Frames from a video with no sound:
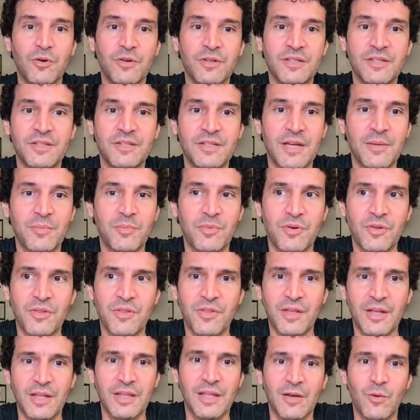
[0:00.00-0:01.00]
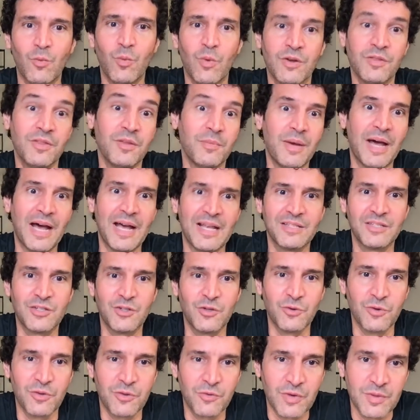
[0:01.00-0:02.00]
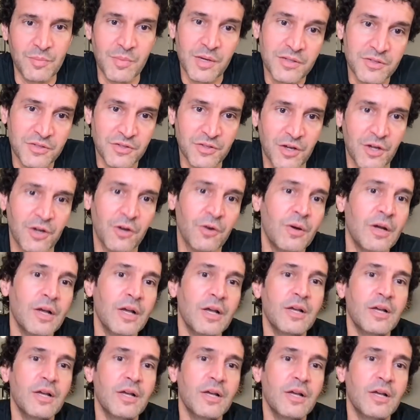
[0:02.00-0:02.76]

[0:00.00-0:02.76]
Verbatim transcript: or December and think like, where'd the past 2 or 3 months go?